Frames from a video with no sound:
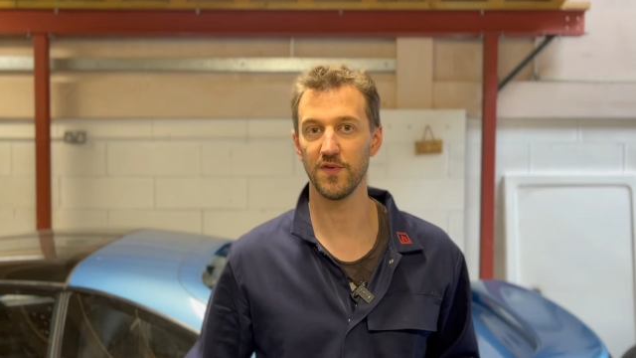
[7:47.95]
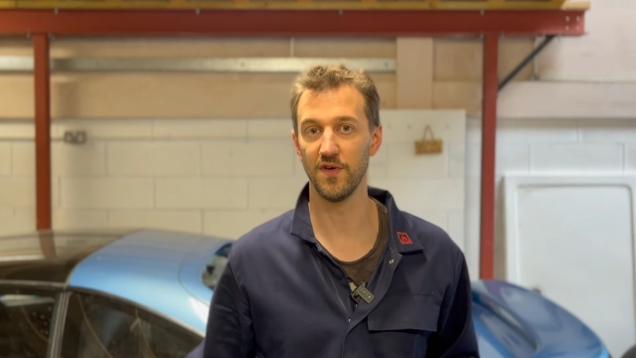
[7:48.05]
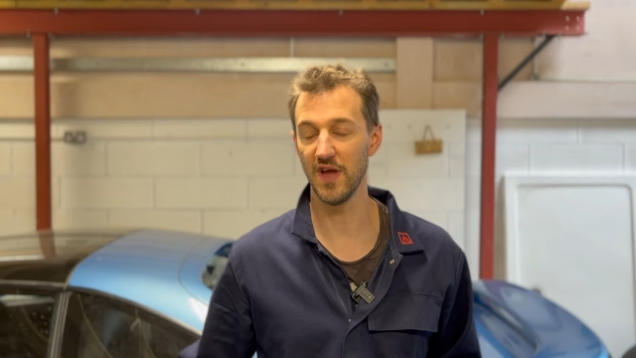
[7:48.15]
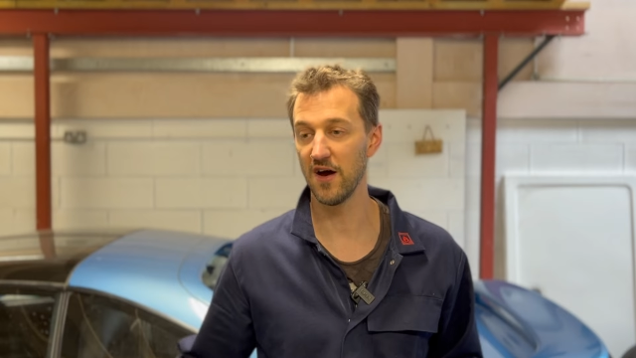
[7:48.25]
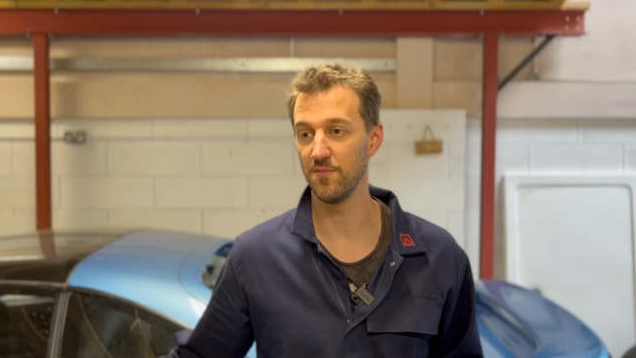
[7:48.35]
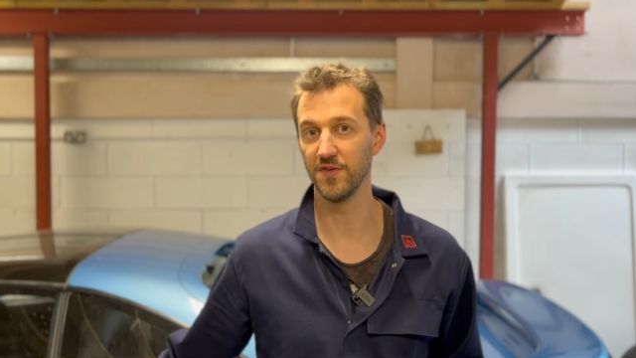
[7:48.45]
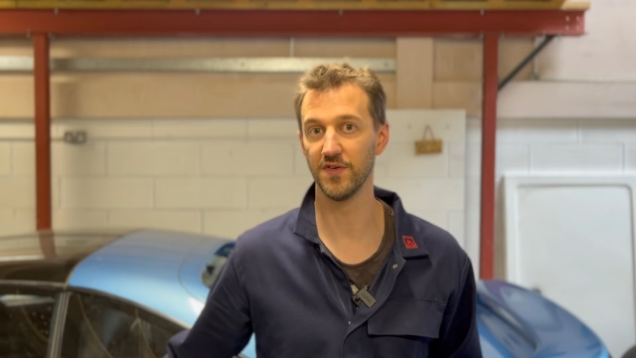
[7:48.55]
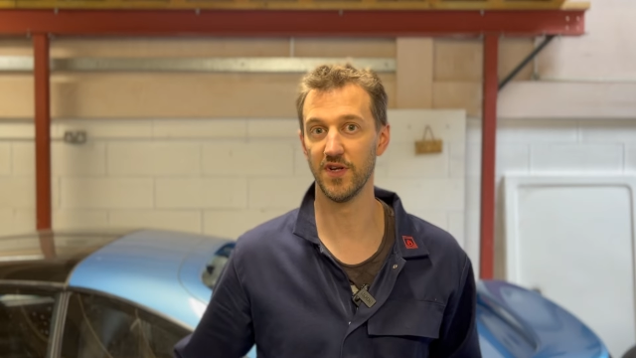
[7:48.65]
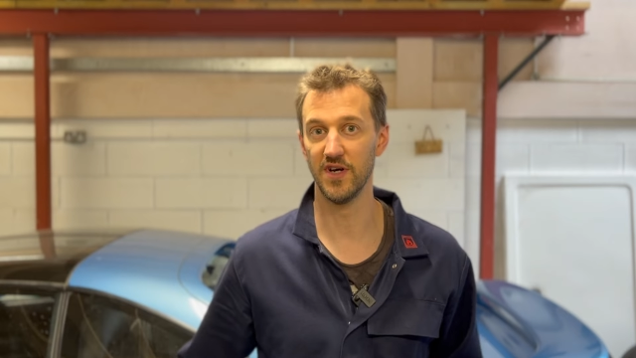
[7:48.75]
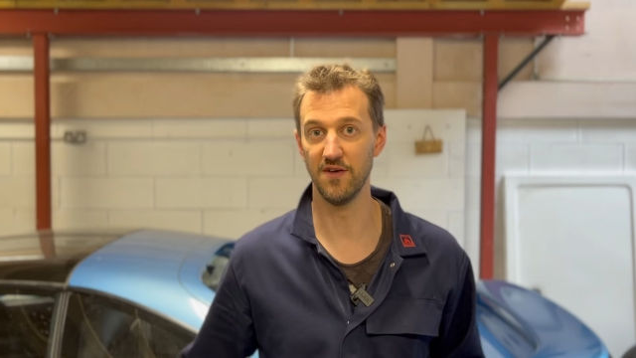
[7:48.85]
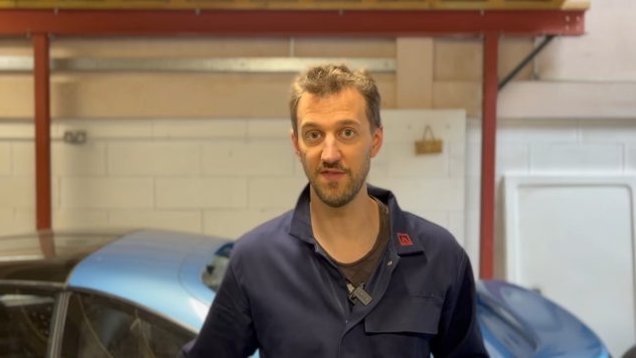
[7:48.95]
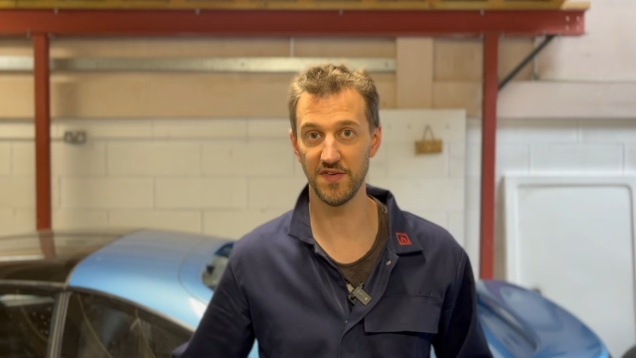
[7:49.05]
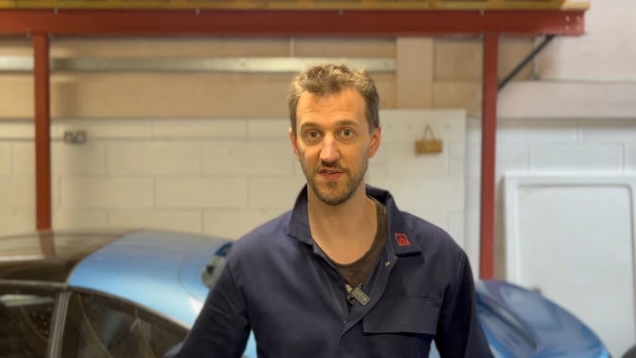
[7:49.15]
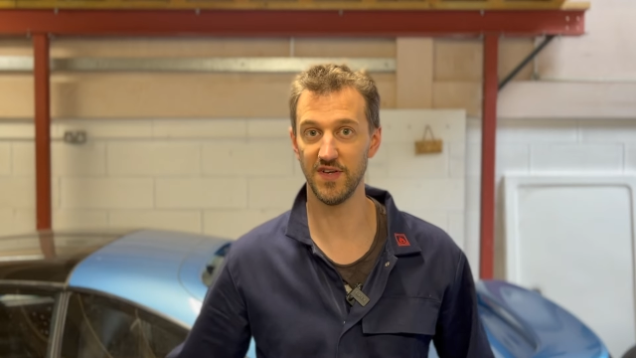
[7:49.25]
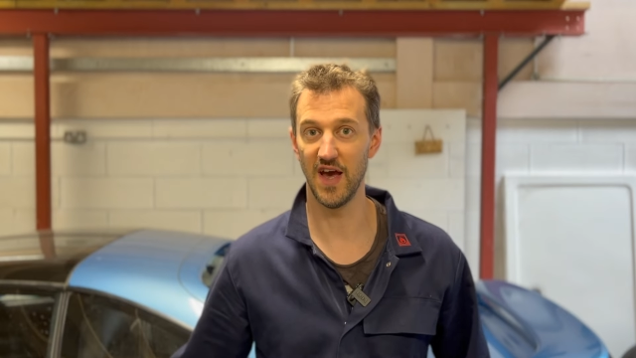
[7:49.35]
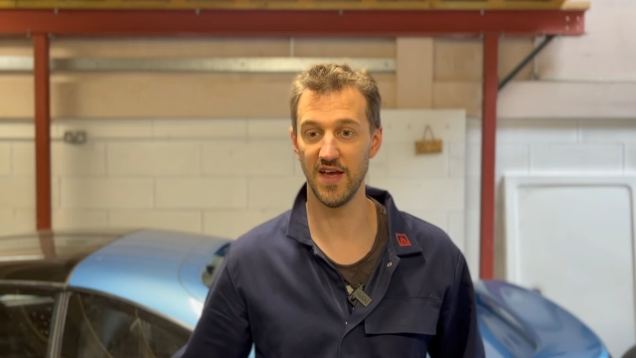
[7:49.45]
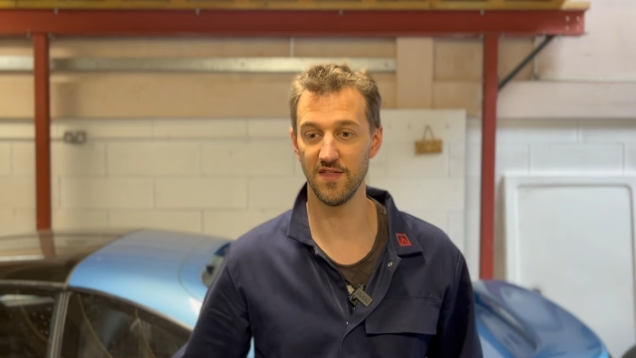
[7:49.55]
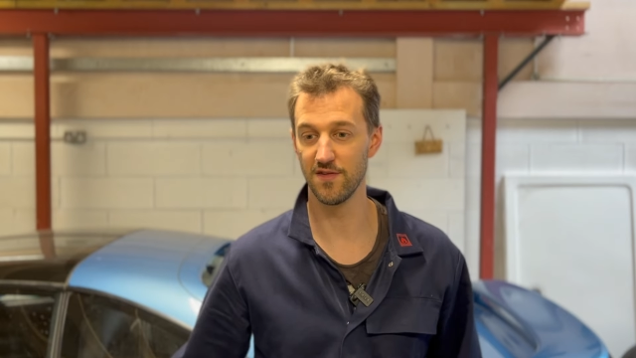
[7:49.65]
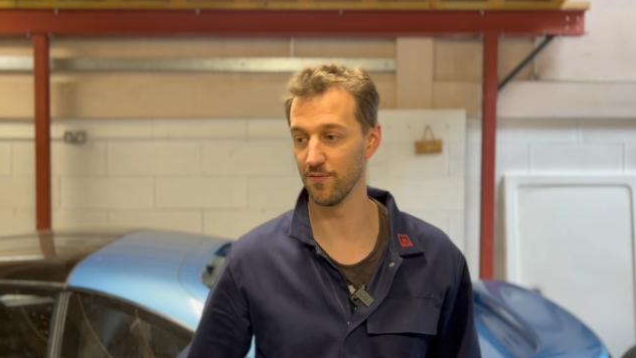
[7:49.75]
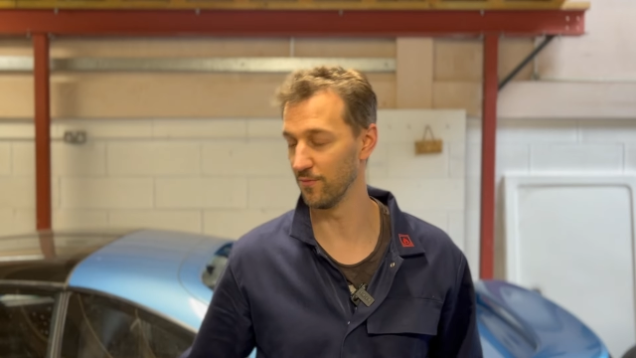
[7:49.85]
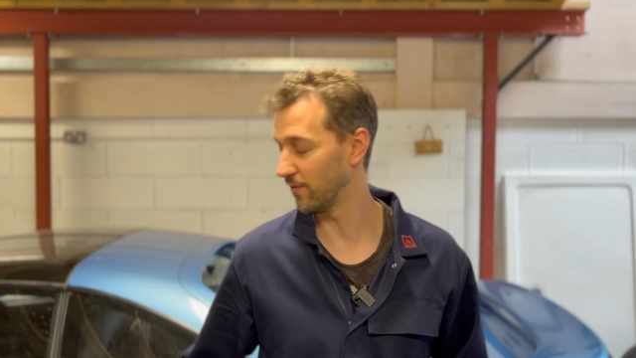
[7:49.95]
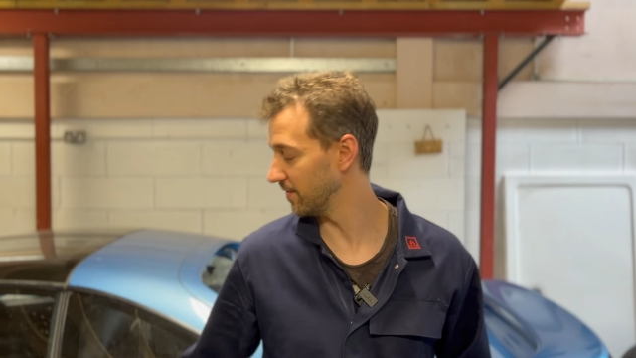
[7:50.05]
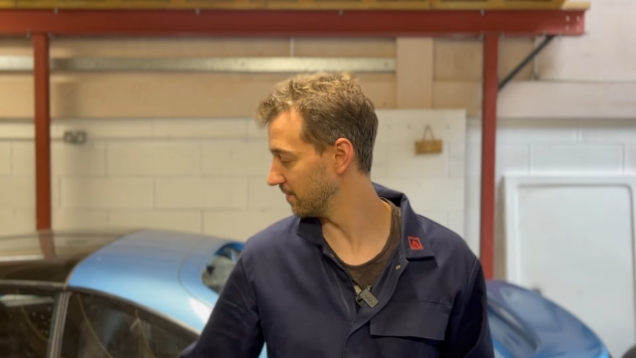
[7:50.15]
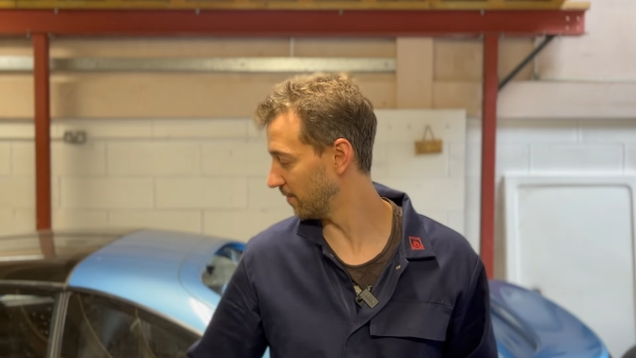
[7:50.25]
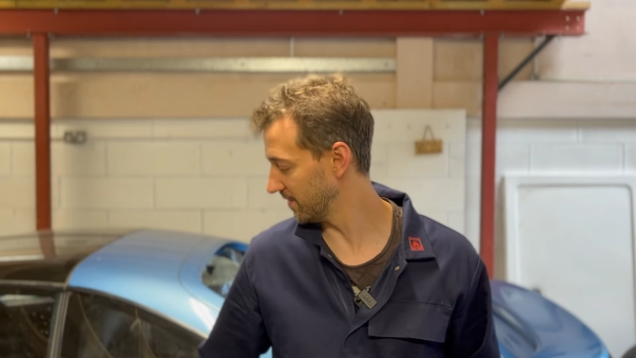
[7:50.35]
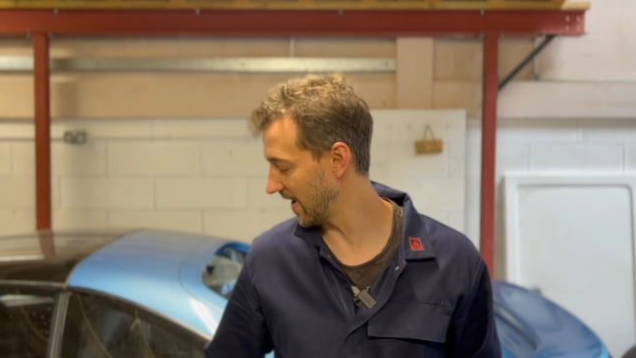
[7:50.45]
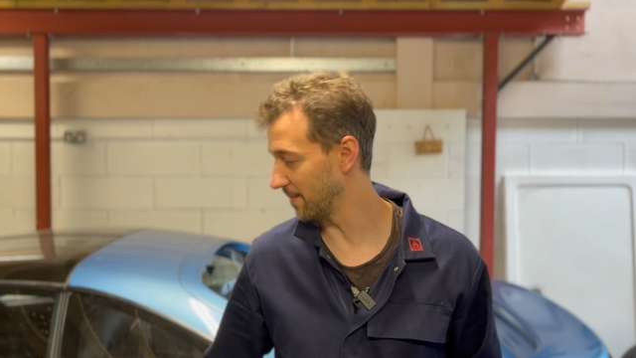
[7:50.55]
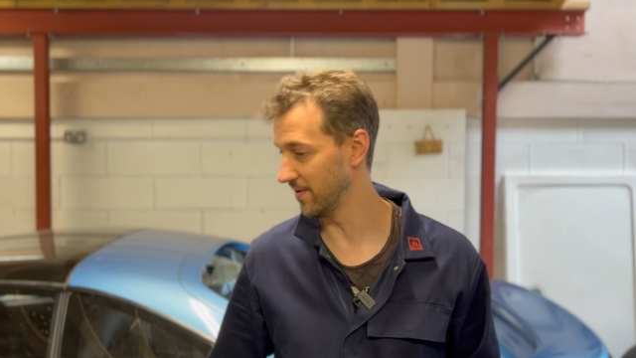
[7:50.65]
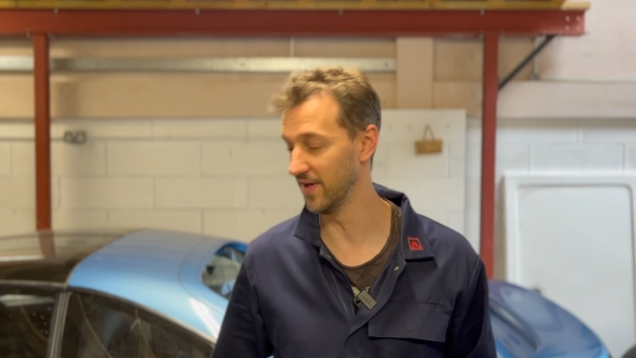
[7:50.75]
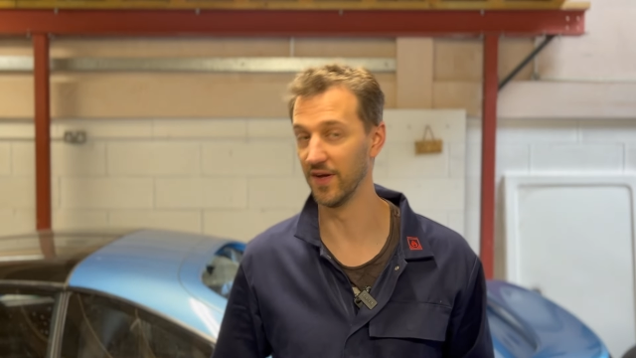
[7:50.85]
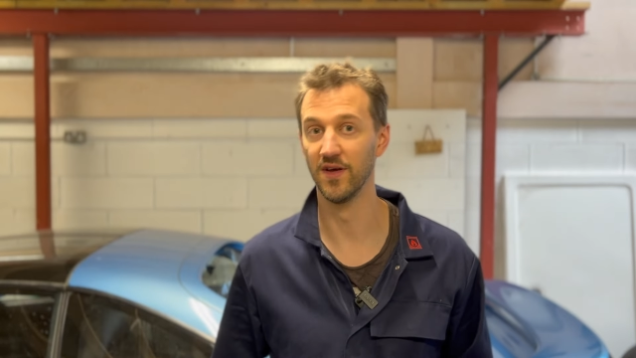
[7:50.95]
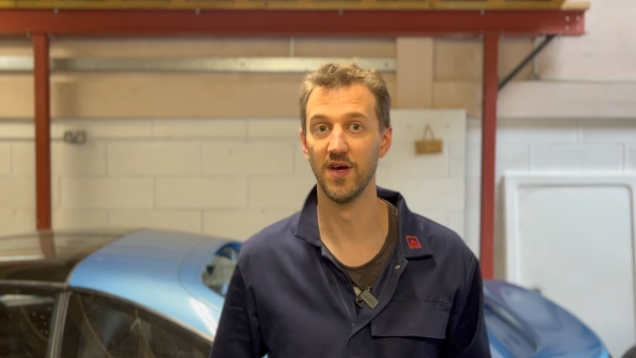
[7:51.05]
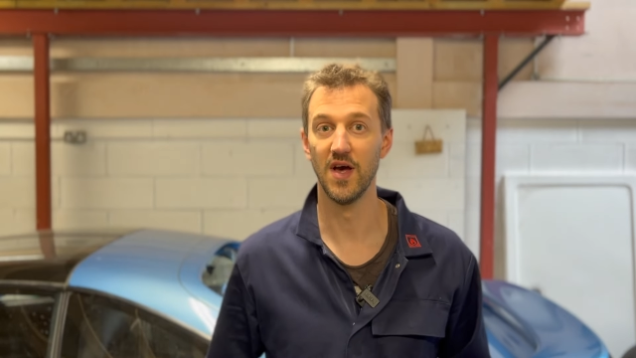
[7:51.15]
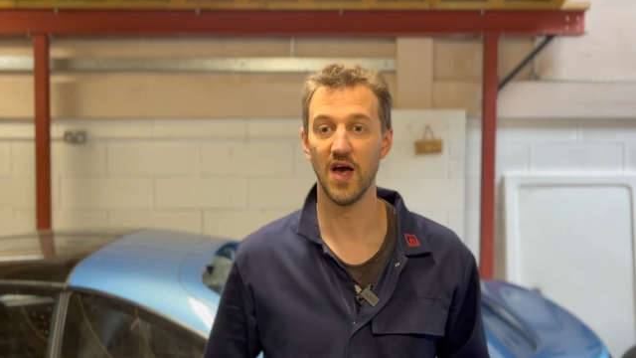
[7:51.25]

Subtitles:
So now I'm just going to investigate what's happening.